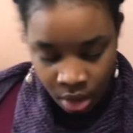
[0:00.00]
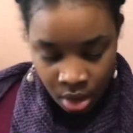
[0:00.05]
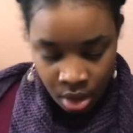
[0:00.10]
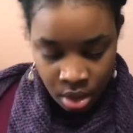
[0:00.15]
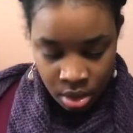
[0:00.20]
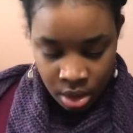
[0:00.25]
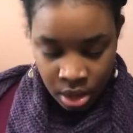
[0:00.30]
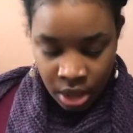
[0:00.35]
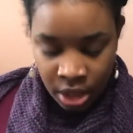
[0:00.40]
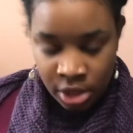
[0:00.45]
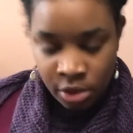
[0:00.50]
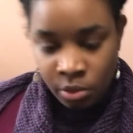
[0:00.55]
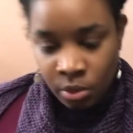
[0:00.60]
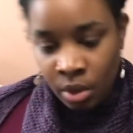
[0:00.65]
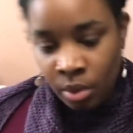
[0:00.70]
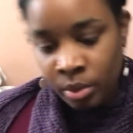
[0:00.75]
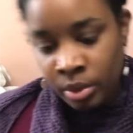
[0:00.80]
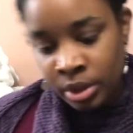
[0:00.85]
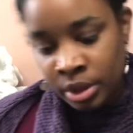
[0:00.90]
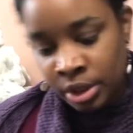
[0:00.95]
The next one I
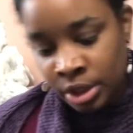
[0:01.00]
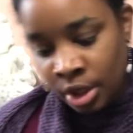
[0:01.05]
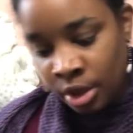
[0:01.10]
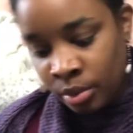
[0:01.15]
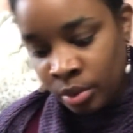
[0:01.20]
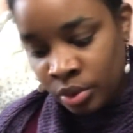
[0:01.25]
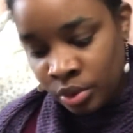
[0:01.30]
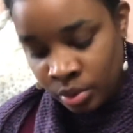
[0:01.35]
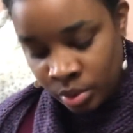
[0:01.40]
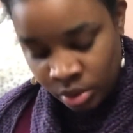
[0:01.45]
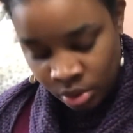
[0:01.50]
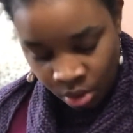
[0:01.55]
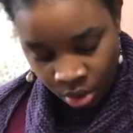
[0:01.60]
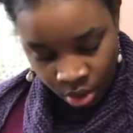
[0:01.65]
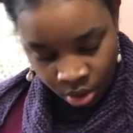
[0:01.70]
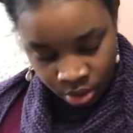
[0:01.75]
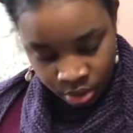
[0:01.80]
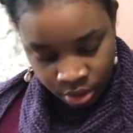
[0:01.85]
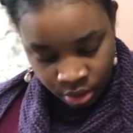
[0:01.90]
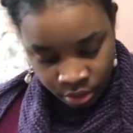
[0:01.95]
want to share with you is
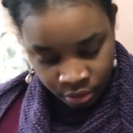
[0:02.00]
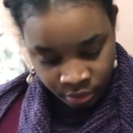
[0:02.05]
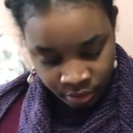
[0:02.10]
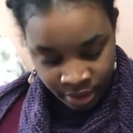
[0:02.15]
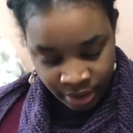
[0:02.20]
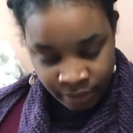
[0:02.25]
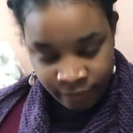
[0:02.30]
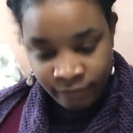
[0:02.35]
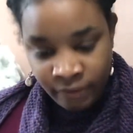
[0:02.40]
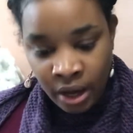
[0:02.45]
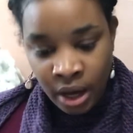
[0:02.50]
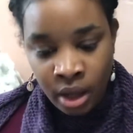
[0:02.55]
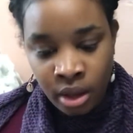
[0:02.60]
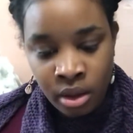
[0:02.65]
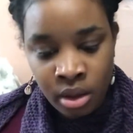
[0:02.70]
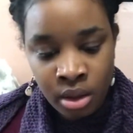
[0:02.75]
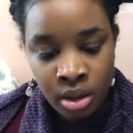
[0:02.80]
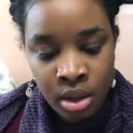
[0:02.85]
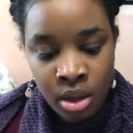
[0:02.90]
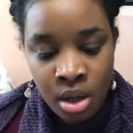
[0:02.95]
called The
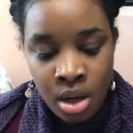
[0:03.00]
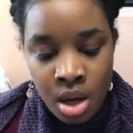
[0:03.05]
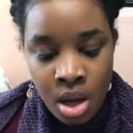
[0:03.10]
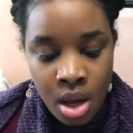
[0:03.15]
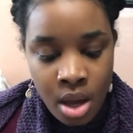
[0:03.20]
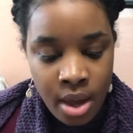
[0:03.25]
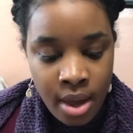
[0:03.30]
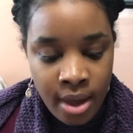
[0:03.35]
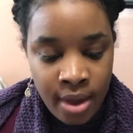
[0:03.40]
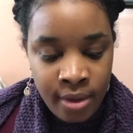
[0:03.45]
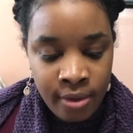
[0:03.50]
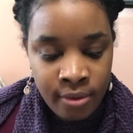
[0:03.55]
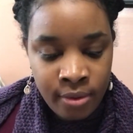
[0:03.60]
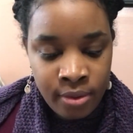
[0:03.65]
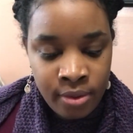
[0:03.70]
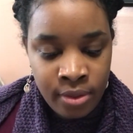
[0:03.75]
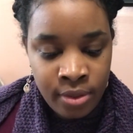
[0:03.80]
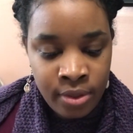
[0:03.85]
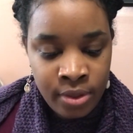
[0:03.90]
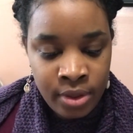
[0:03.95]
Grandfather. And
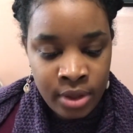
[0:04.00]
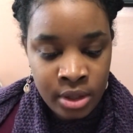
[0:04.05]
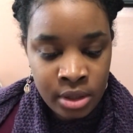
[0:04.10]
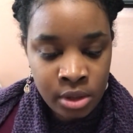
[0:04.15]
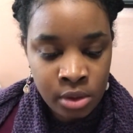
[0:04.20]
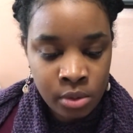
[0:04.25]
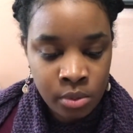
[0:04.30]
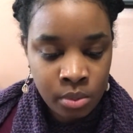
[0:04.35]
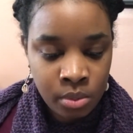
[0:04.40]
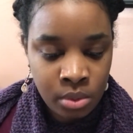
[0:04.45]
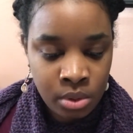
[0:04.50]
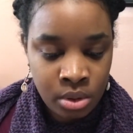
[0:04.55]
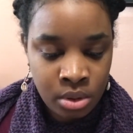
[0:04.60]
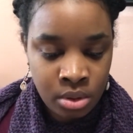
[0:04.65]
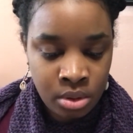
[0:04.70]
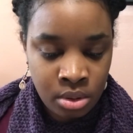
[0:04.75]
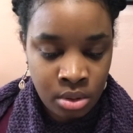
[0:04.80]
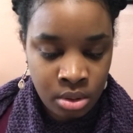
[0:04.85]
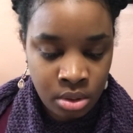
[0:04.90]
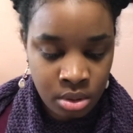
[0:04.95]
this
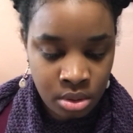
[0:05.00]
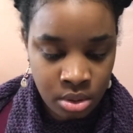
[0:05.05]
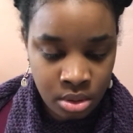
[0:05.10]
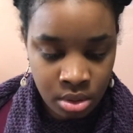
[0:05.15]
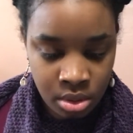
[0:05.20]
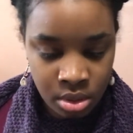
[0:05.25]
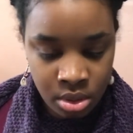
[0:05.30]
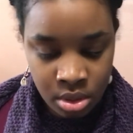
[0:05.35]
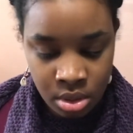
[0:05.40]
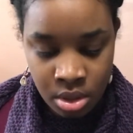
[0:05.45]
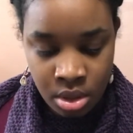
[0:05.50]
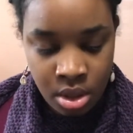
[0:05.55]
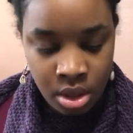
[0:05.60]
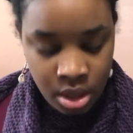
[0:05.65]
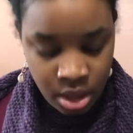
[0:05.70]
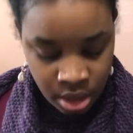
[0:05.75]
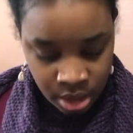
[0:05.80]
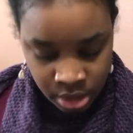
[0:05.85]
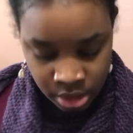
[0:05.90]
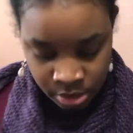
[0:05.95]
one
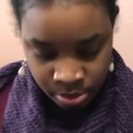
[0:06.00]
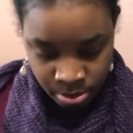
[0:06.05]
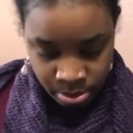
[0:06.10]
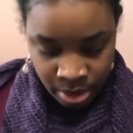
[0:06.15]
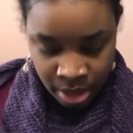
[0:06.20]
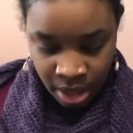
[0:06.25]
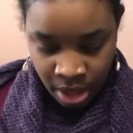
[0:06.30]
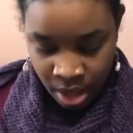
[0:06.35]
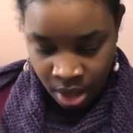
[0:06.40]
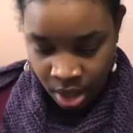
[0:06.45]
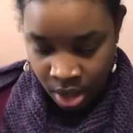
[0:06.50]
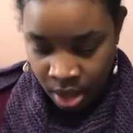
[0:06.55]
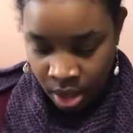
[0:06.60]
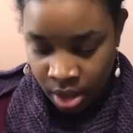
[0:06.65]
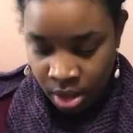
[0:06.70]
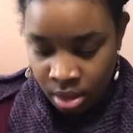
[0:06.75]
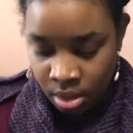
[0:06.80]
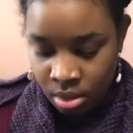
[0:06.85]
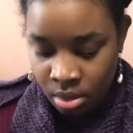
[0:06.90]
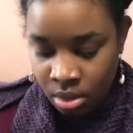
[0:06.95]
is by
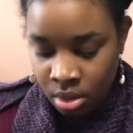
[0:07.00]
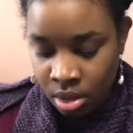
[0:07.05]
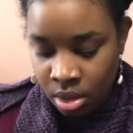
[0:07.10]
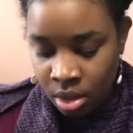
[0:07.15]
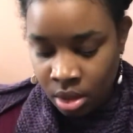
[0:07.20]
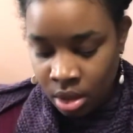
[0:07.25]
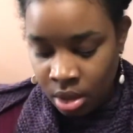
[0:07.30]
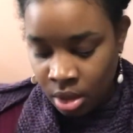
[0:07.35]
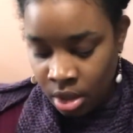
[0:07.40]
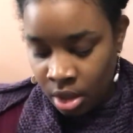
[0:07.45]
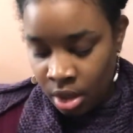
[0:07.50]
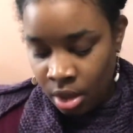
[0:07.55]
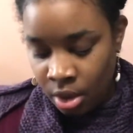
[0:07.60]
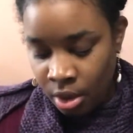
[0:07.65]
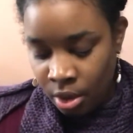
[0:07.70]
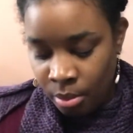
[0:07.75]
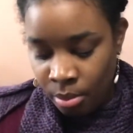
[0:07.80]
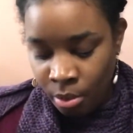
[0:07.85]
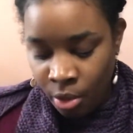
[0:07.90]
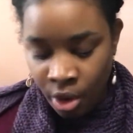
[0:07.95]

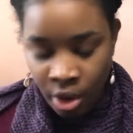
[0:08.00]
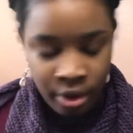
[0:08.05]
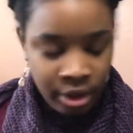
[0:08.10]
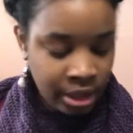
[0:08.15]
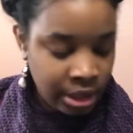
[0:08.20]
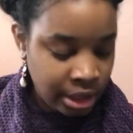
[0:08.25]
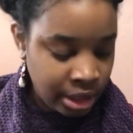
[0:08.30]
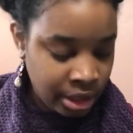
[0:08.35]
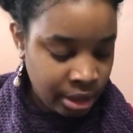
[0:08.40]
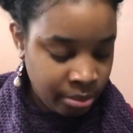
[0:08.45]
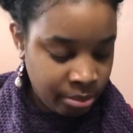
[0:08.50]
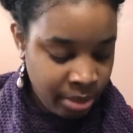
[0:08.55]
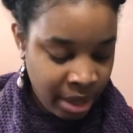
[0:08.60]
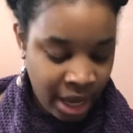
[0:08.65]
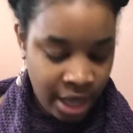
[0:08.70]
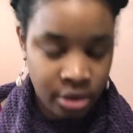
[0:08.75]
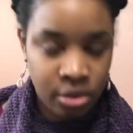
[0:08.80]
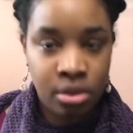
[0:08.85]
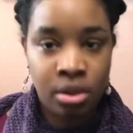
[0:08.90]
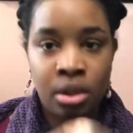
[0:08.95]
Maury Lynn
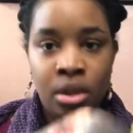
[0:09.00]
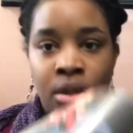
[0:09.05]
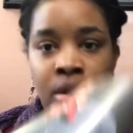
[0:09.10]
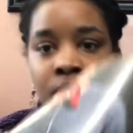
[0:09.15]
Patrick.